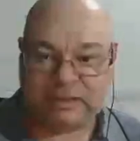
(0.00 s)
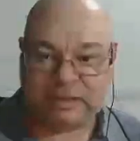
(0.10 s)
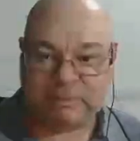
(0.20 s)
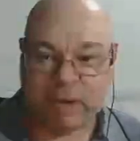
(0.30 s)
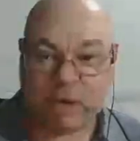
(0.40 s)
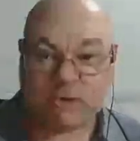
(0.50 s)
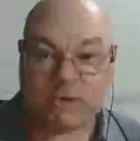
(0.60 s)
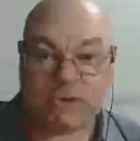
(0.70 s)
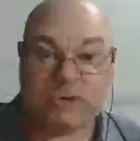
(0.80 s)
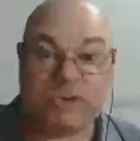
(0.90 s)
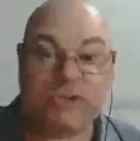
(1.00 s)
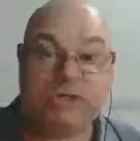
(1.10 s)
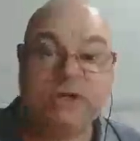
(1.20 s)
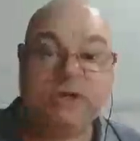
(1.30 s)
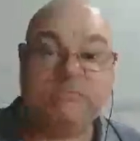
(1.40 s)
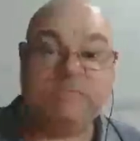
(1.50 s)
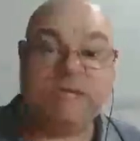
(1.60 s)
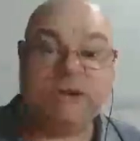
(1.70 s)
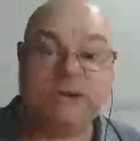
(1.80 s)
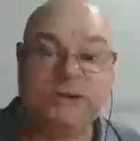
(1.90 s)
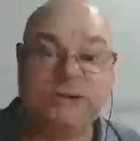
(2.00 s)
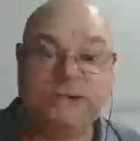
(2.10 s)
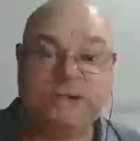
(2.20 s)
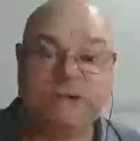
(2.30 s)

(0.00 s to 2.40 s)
the posts, because